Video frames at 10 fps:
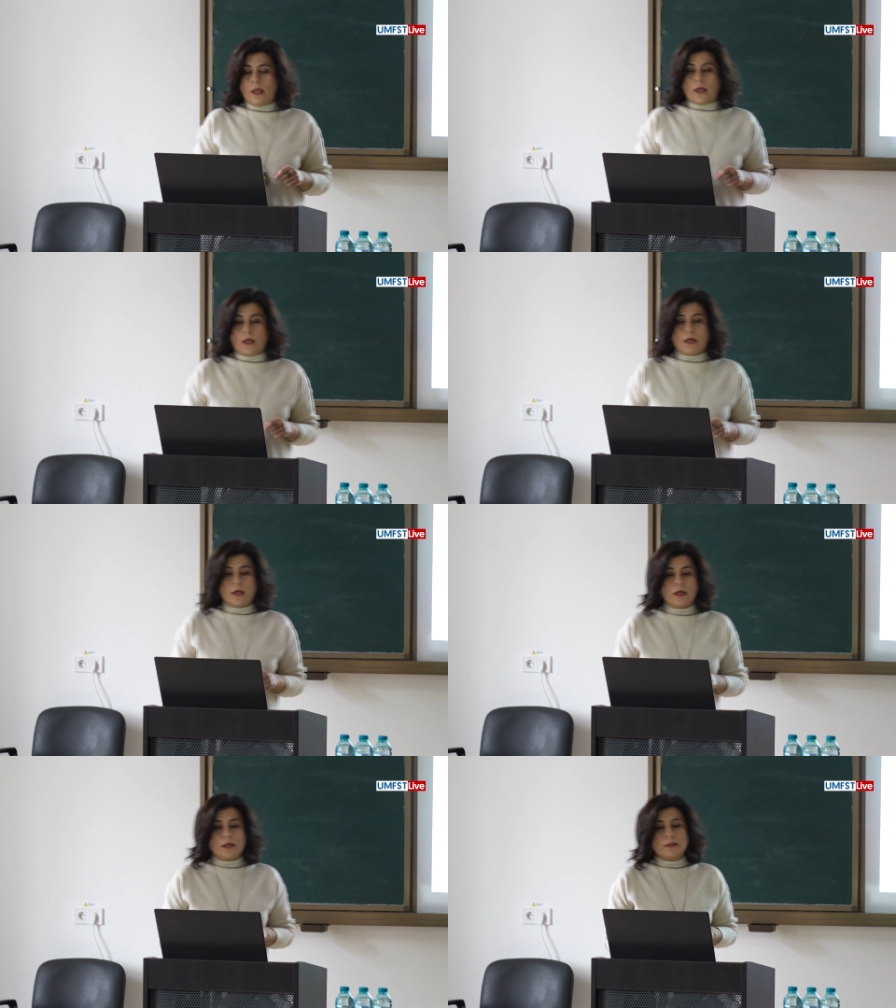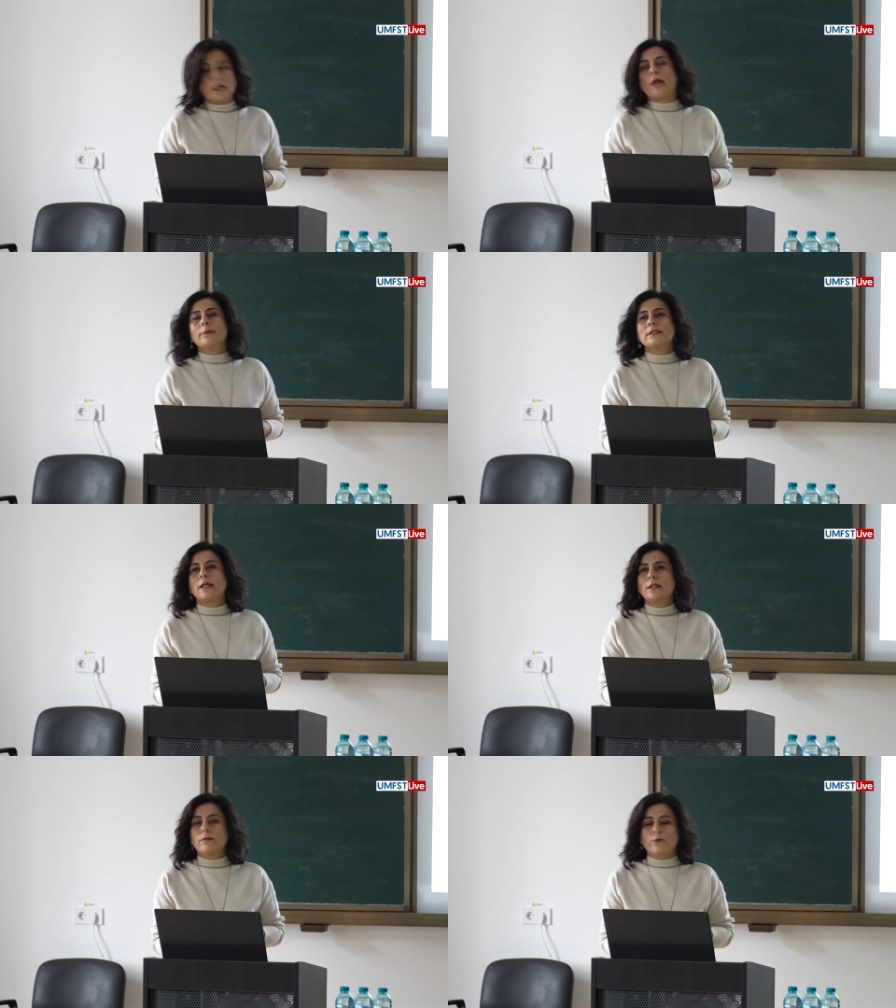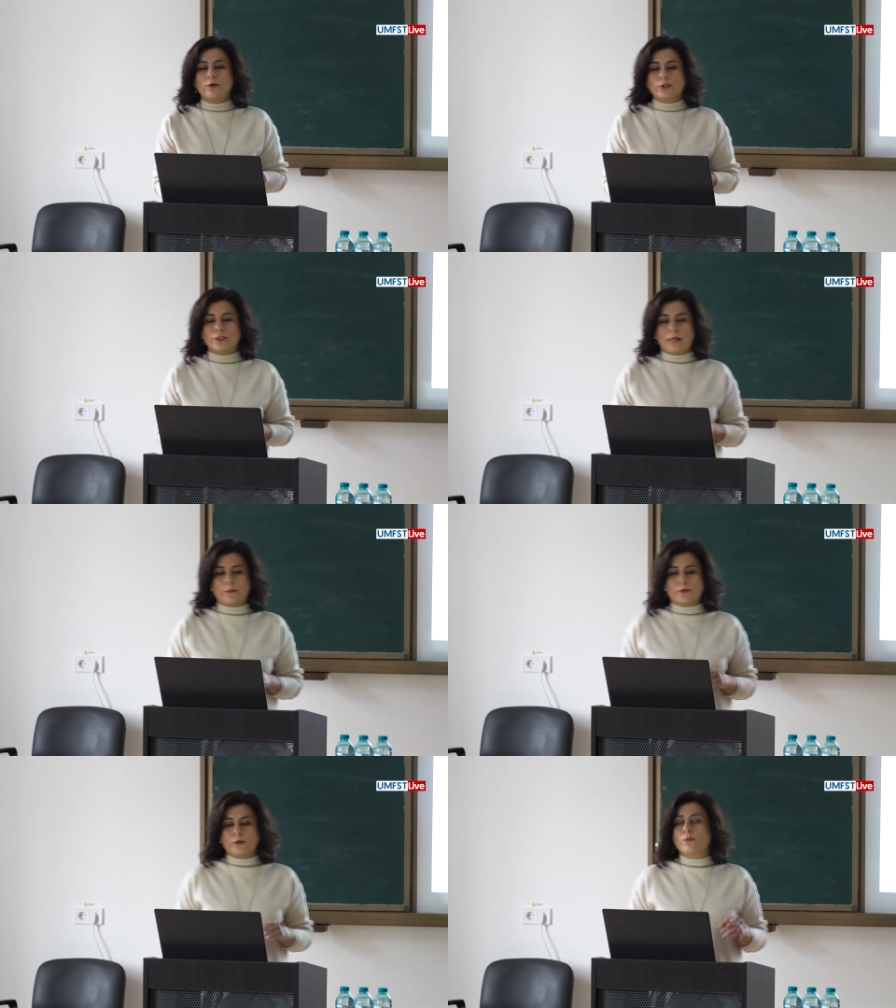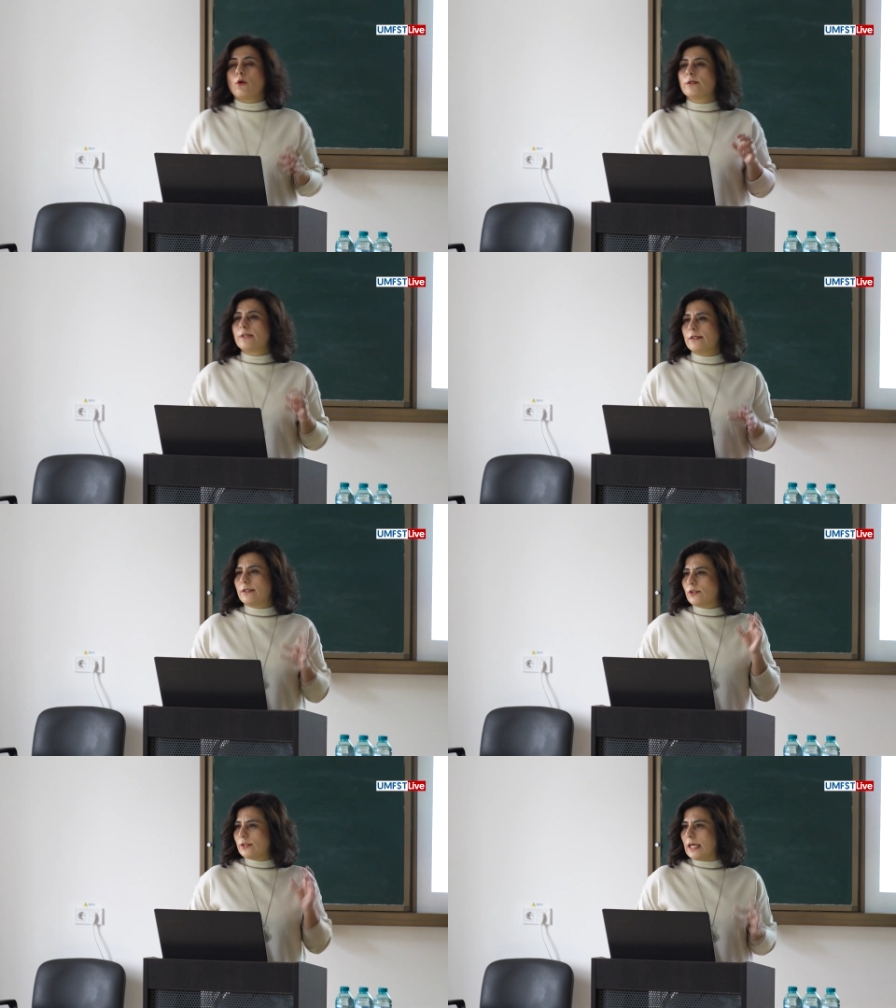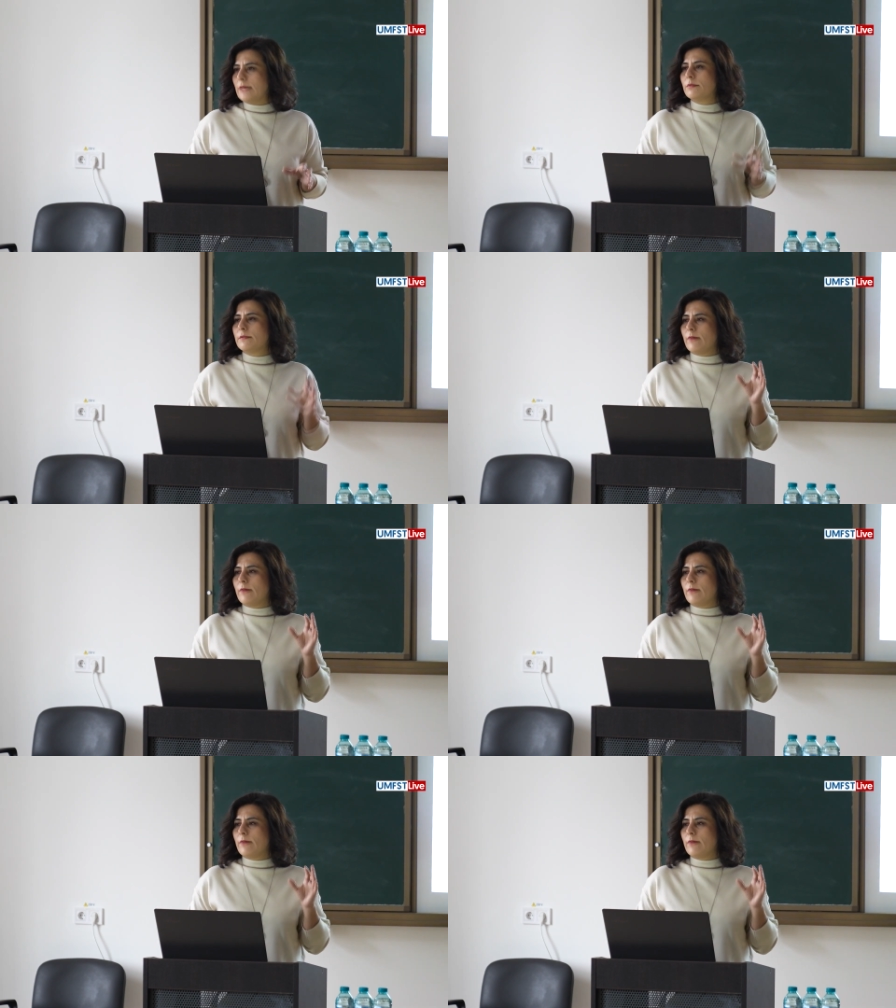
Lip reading: The Amsterdam workshop consensus statement